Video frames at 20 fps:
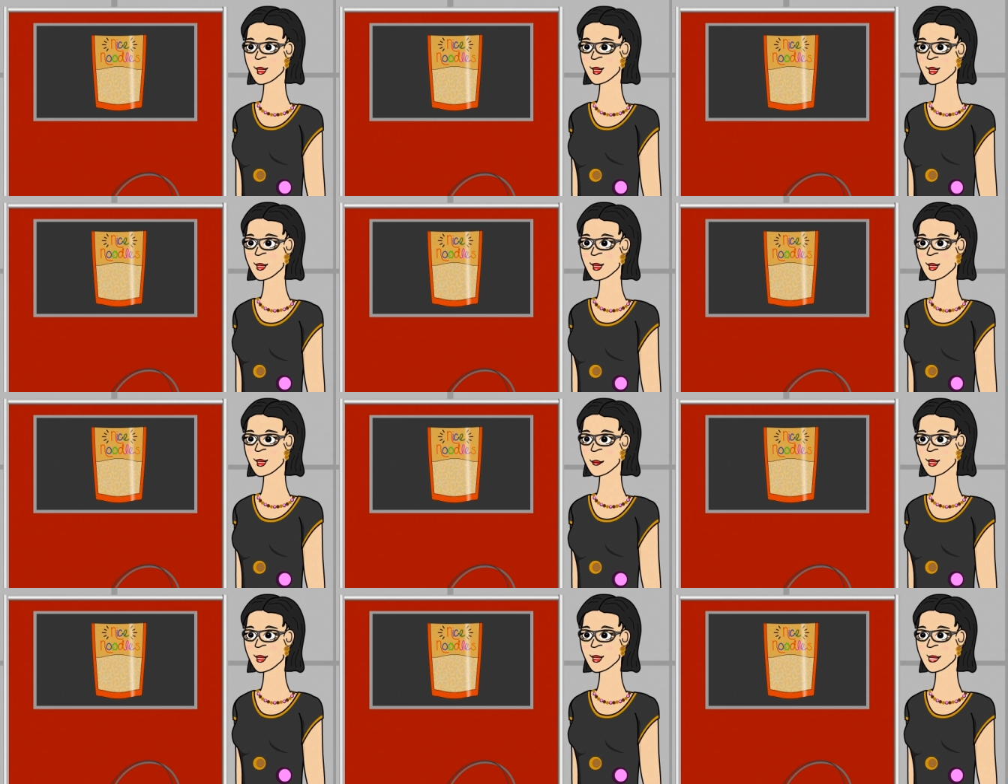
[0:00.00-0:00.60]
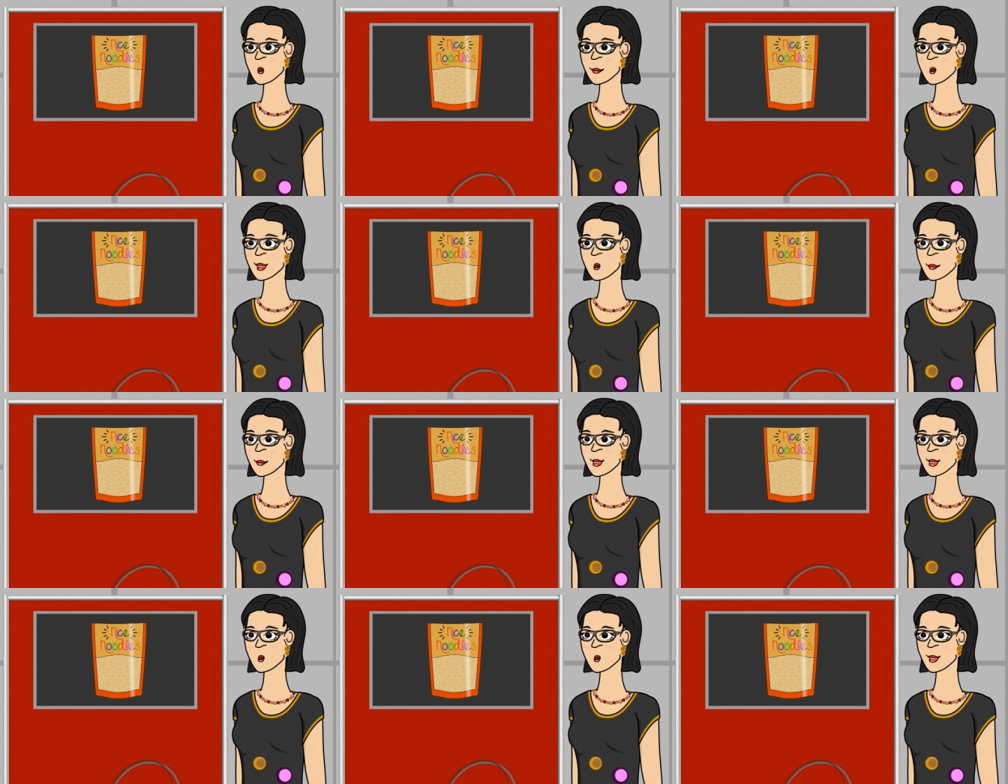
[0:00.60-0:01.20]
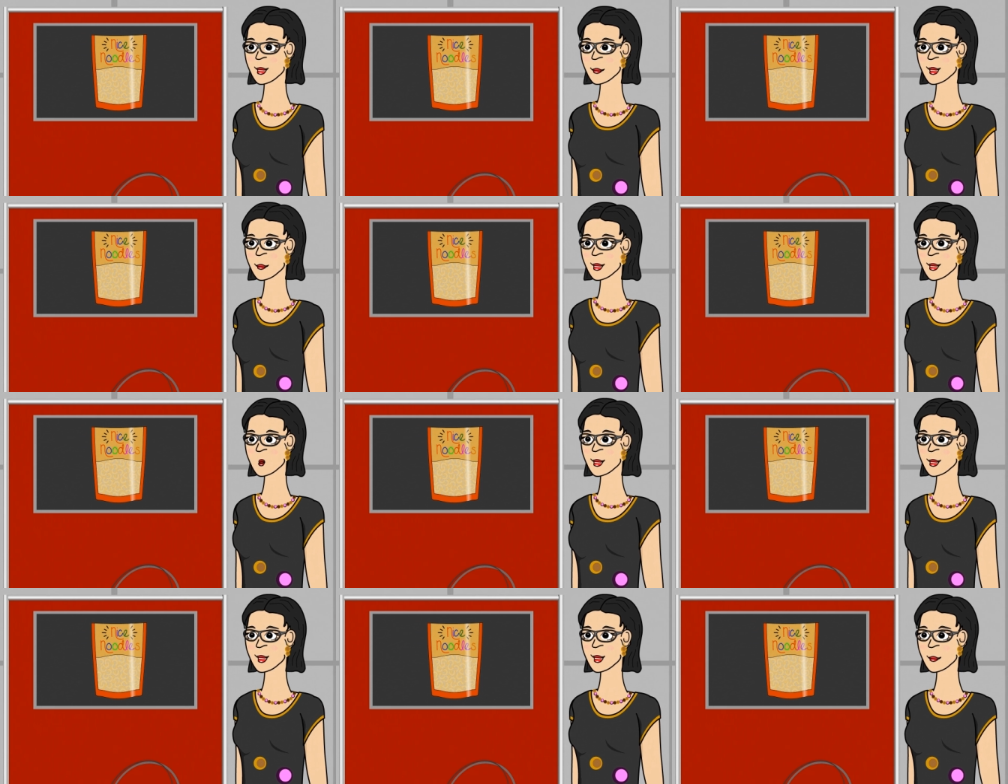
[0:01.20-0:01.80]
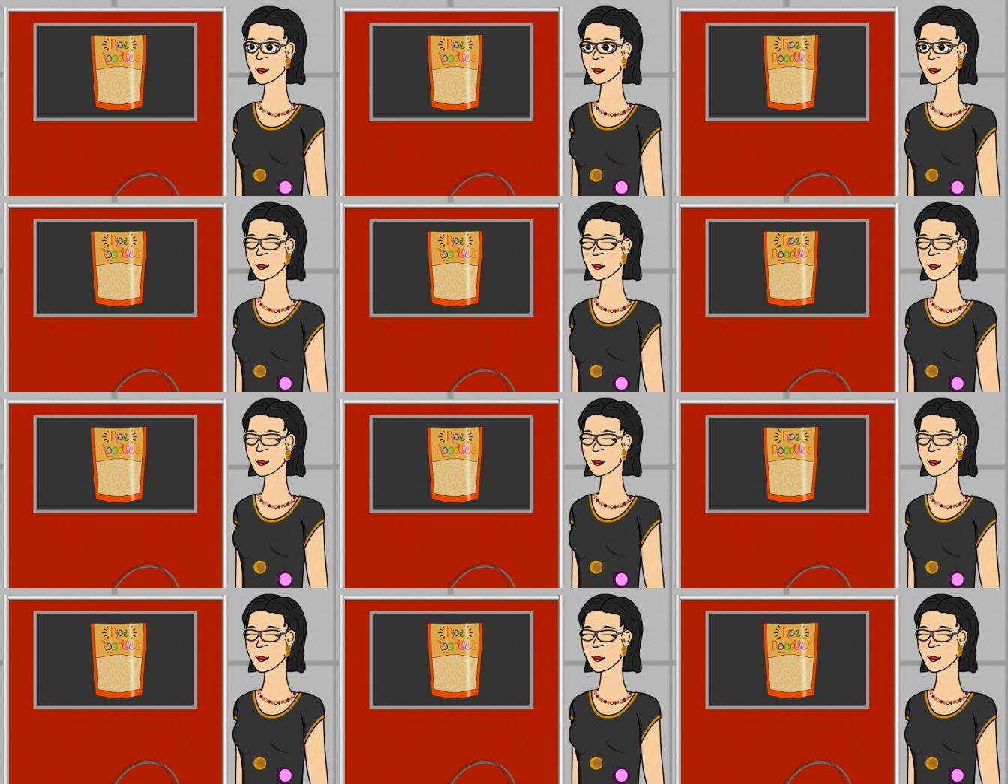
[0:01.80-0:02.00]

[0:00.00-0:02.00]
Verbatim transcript: and how good the printing will be.